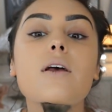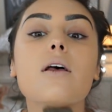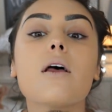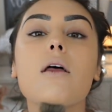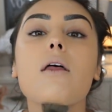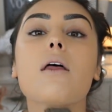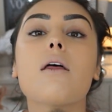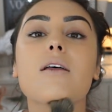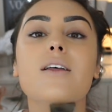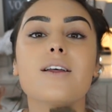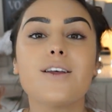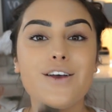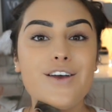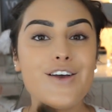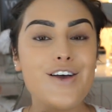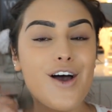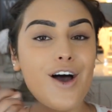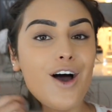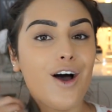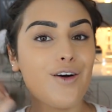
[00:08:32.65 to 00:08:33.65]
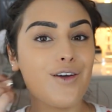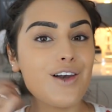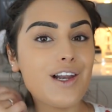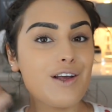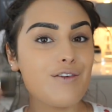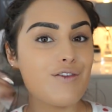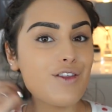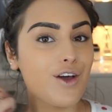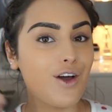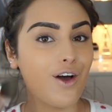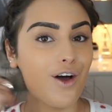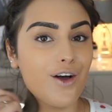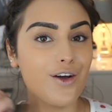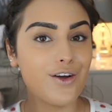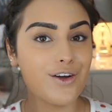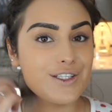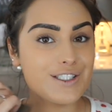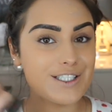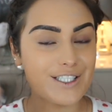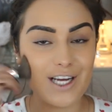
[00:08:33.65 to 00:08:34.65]
Oh, I'll leave the
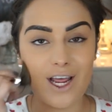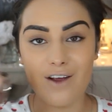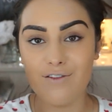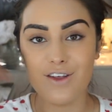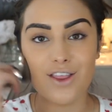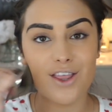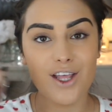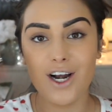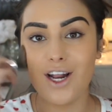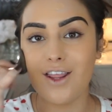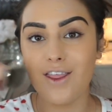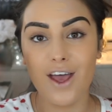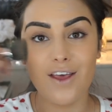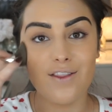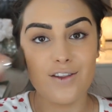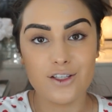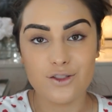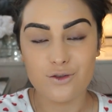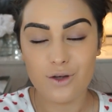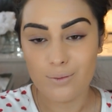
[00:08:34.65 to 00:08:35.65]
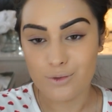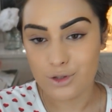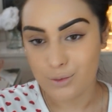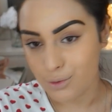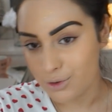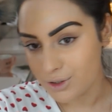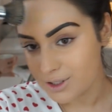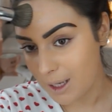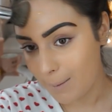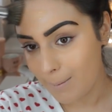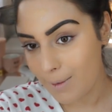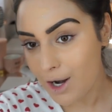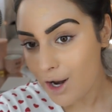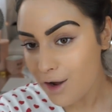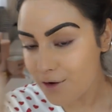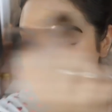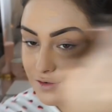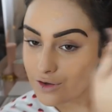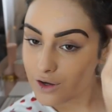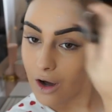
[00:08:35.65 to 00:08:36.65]
code and everything like that in the description box down
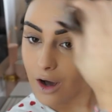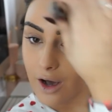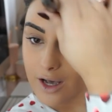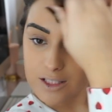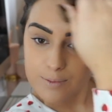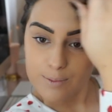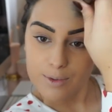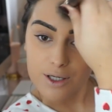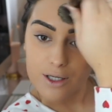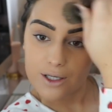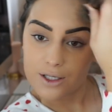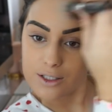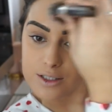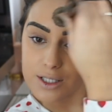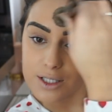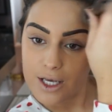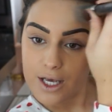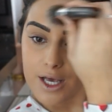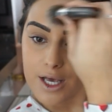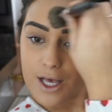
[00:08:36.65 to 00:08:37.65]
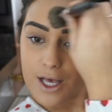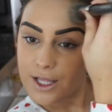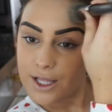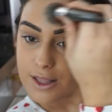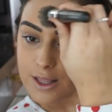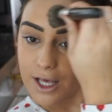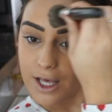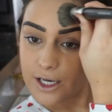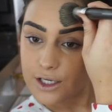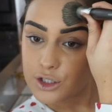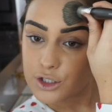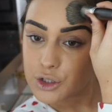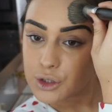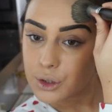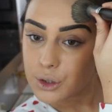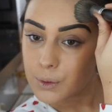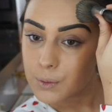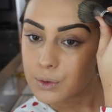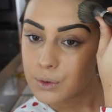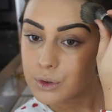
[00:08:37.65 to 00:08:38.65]
below for you guys because they are
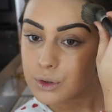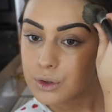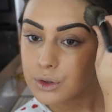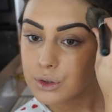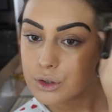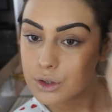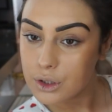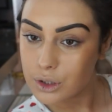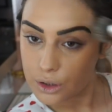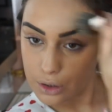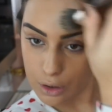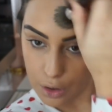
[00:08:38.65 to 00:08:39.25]
so good.